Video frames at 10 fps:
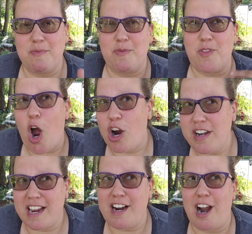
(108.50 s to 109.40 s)

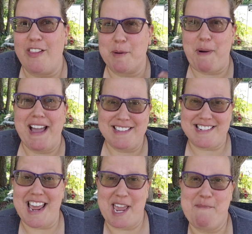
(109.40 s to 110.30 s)
hardneck garlic, by its
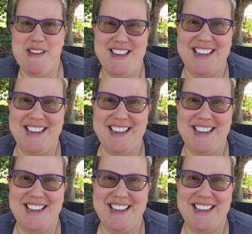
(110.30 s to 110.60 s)
name,